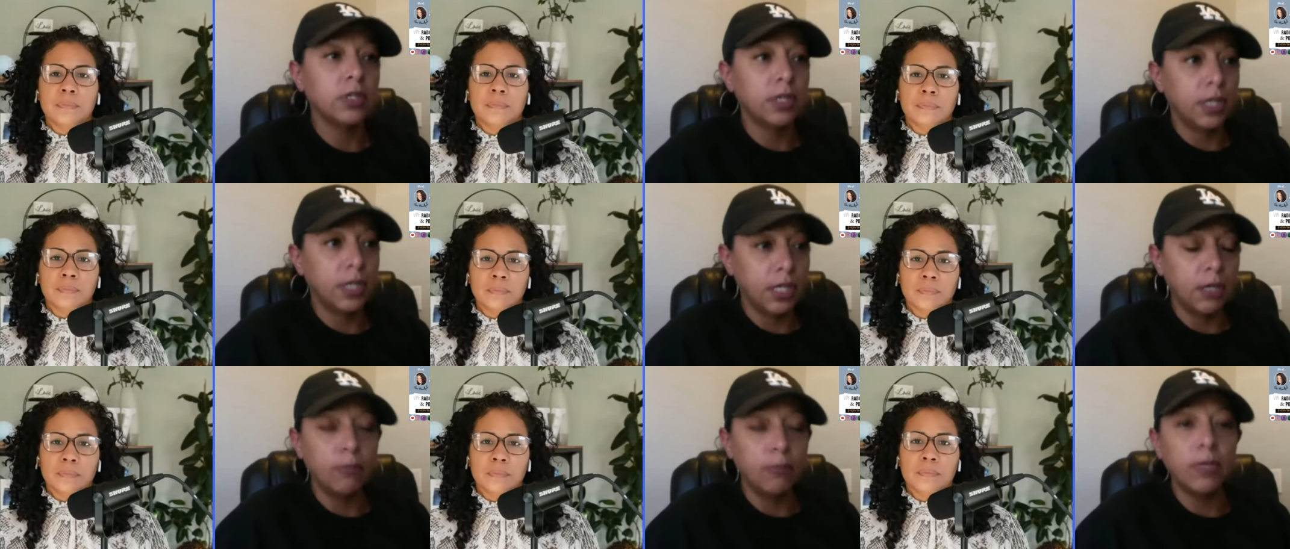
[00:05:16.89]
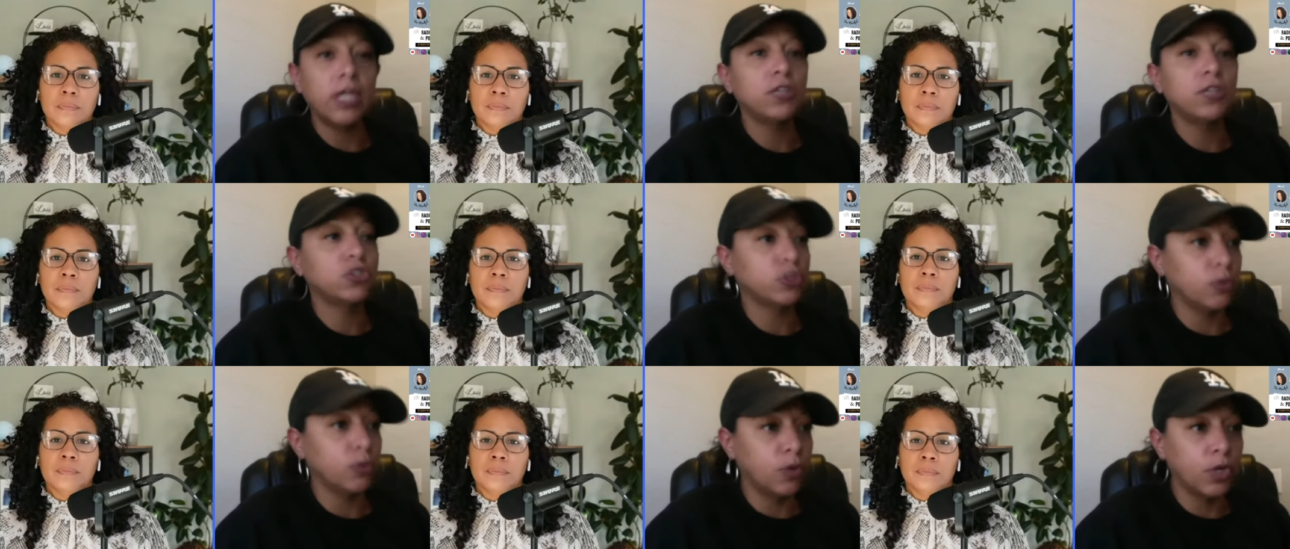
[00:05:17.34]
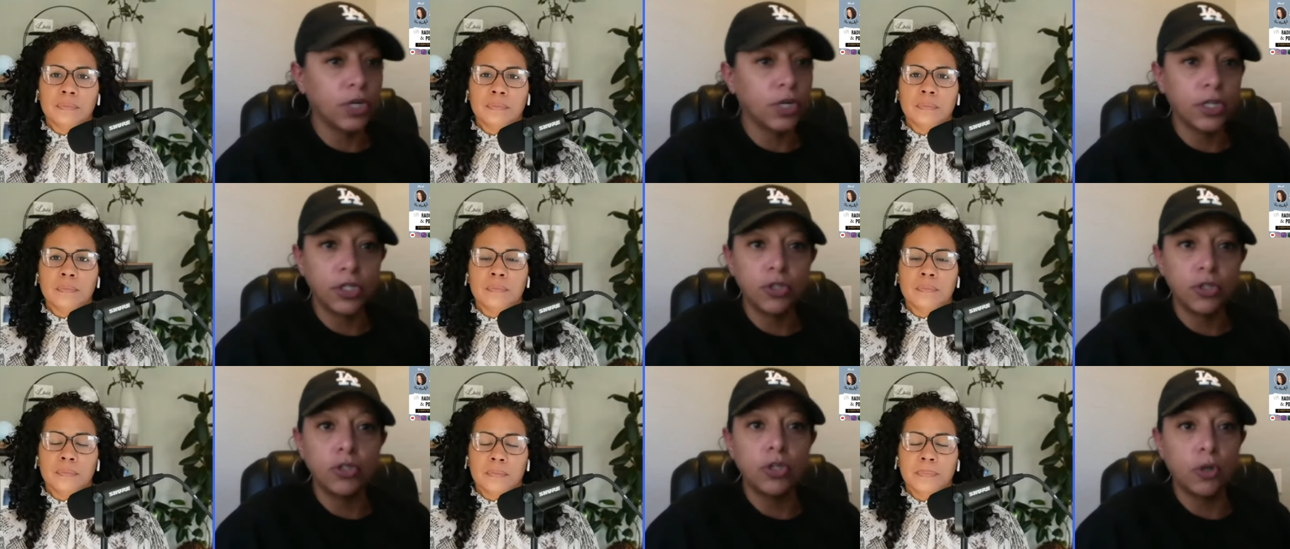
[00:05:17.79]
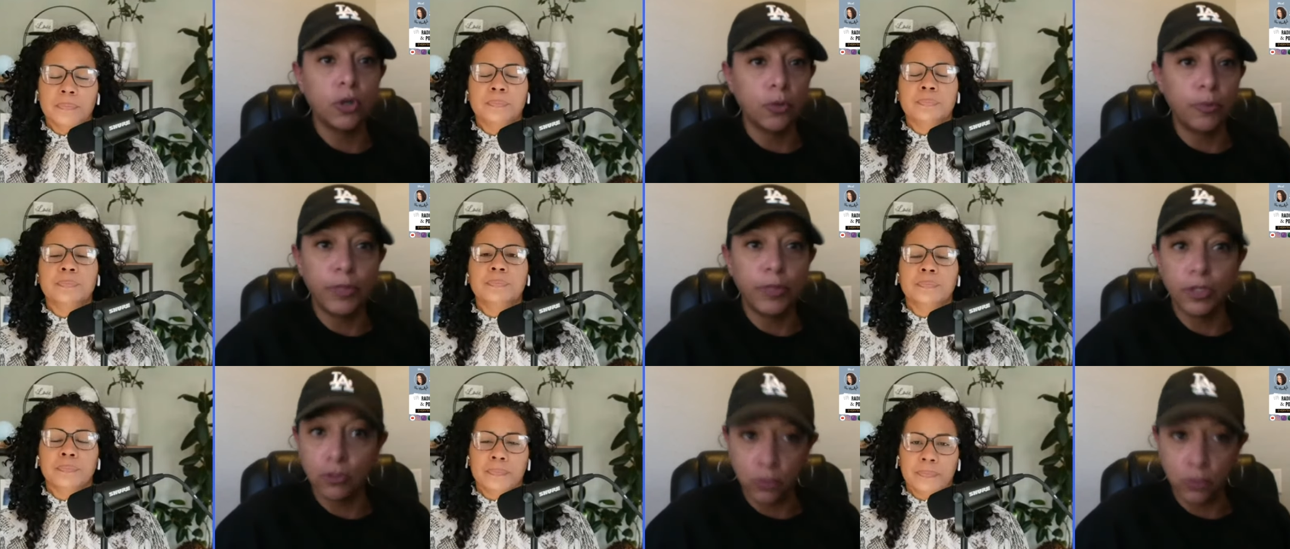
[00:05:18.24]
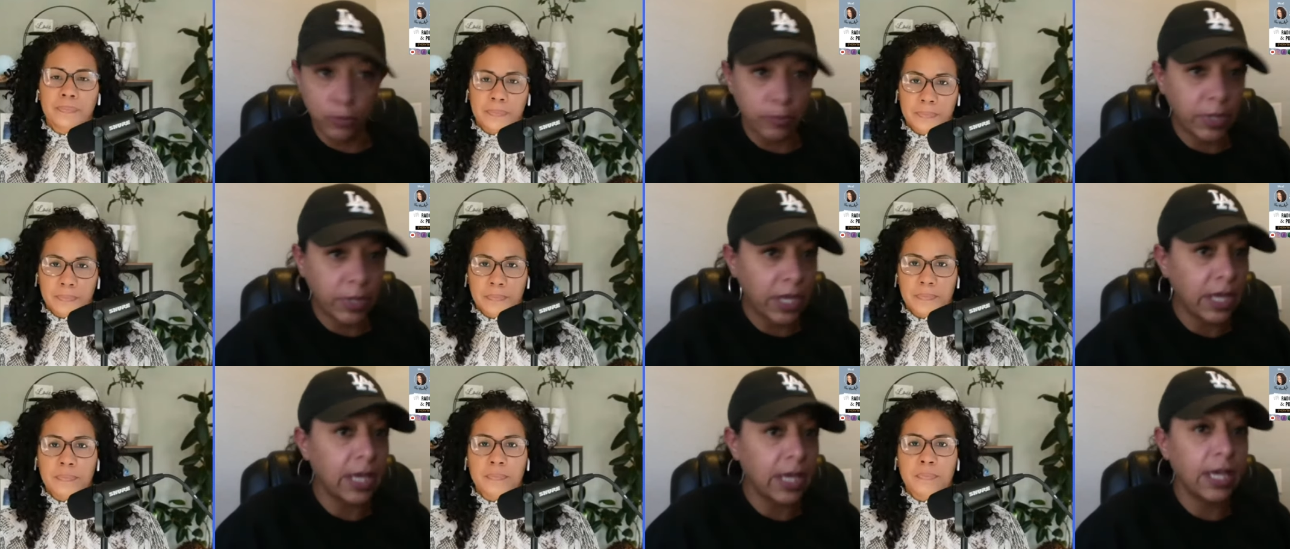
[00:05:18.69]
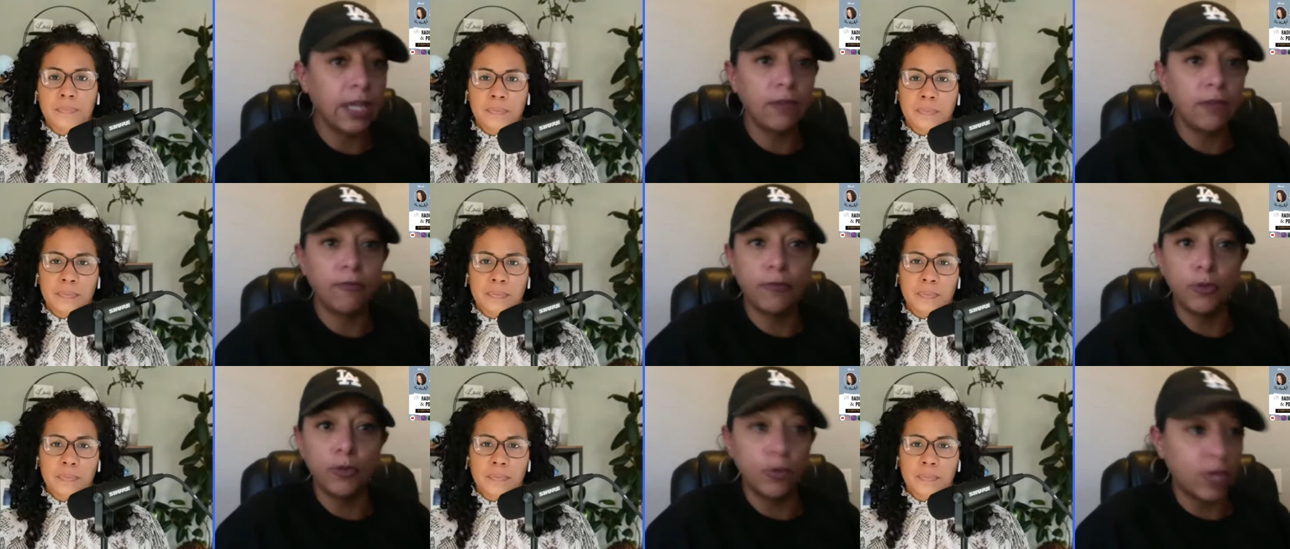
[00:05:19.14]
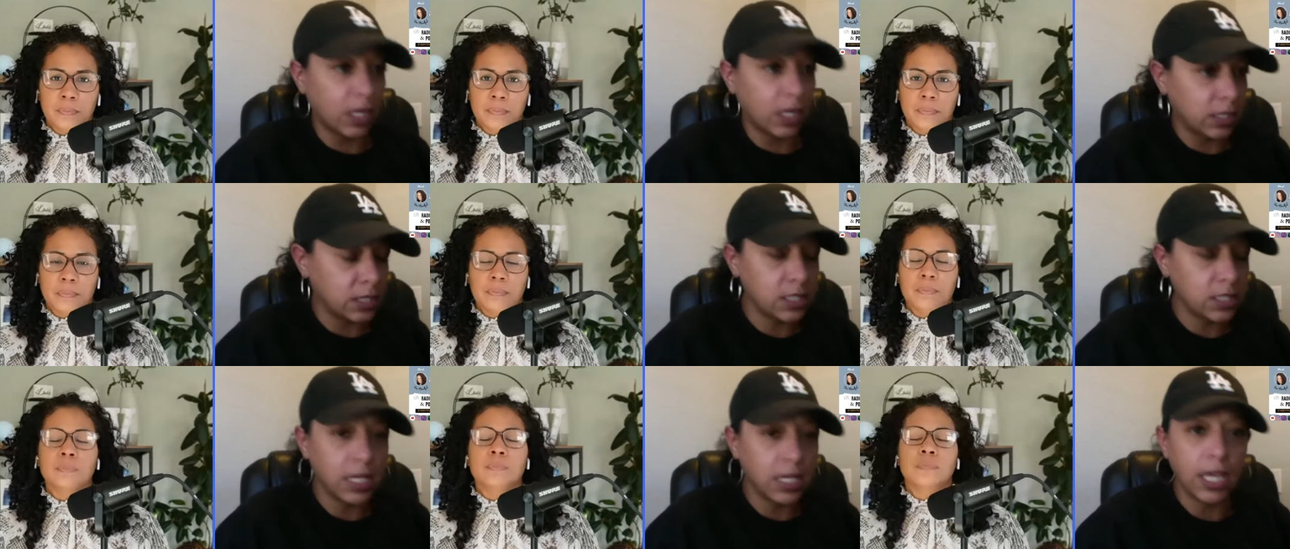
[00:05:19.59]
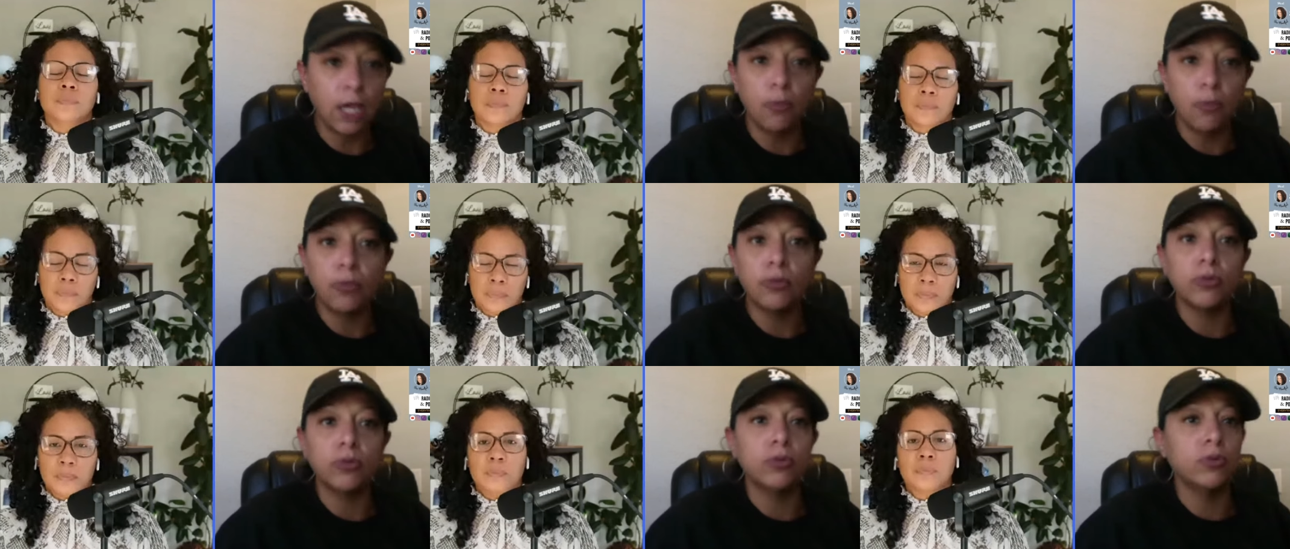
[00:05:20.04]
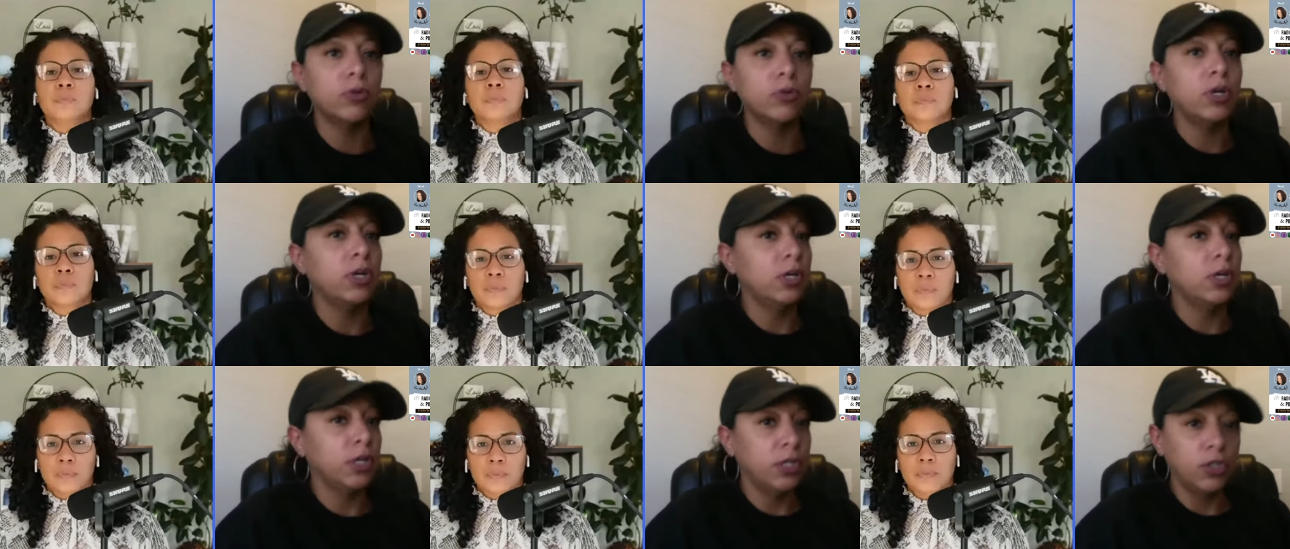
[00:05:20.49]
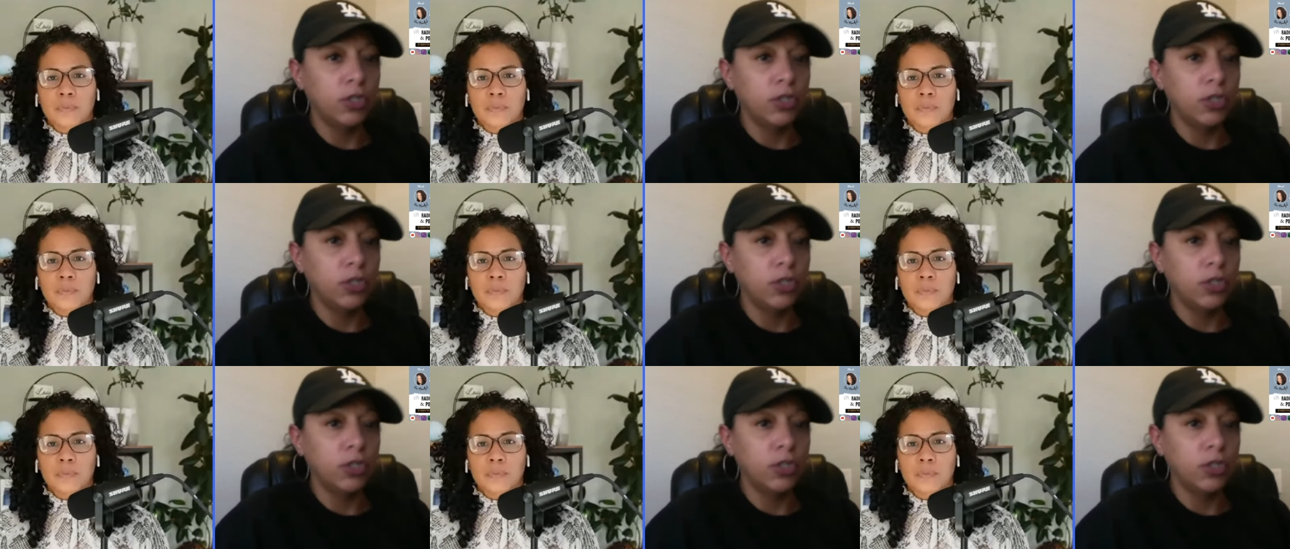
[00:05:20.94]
Speaker 1: He made sure you know bills were paid, food on the table, mm-hmm.